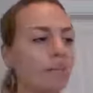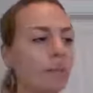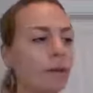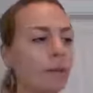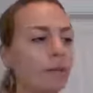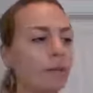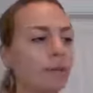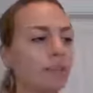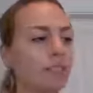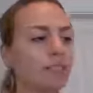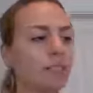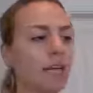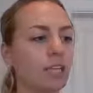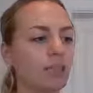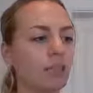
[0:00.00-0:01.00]
Take a peek at
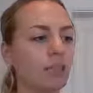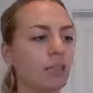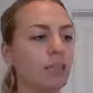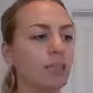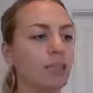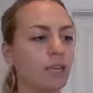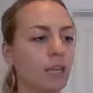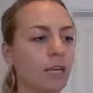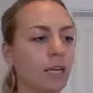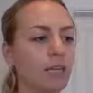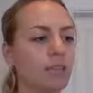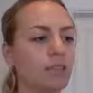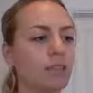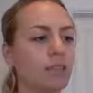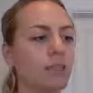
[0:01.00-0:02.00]
saturated,
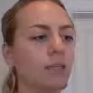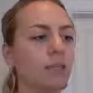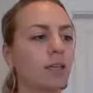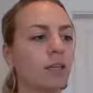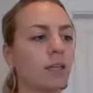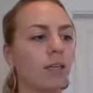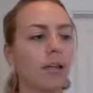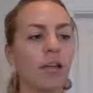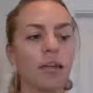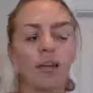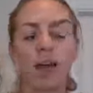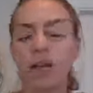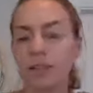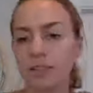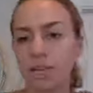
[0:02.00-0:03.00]
trans, and
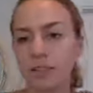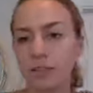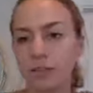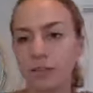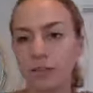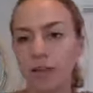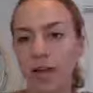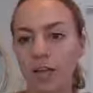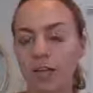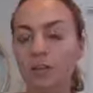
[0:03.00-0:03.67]
the unsaturated fat.